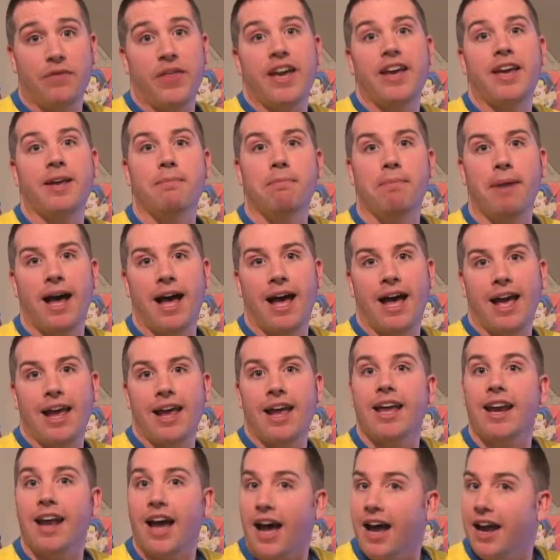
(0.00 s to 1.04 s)
if they can
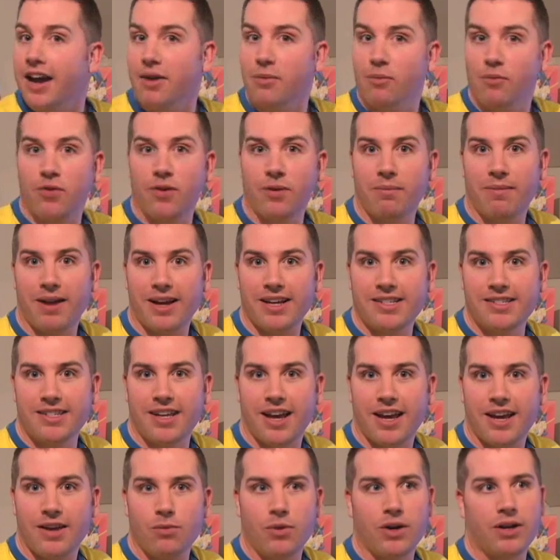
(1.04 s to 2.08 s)
buy an item from my
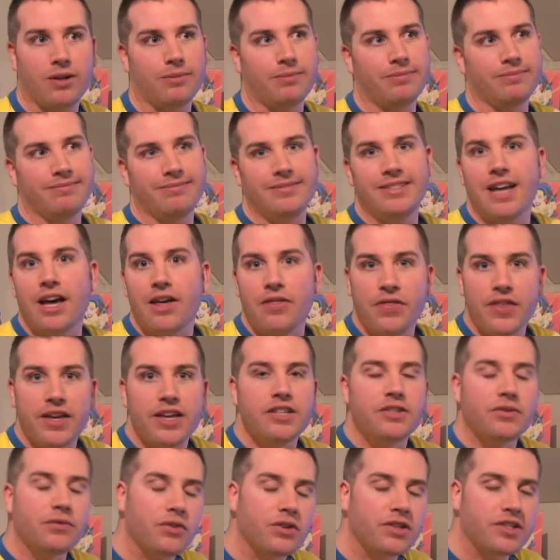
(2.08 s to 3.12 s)
site. Well,
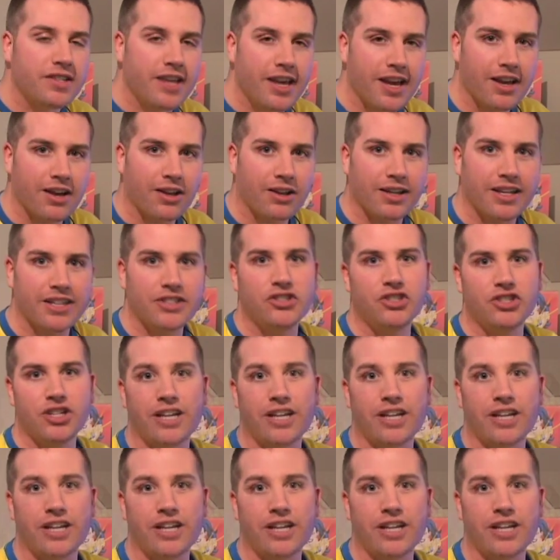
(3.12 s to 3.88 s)
nothing's for sale. It's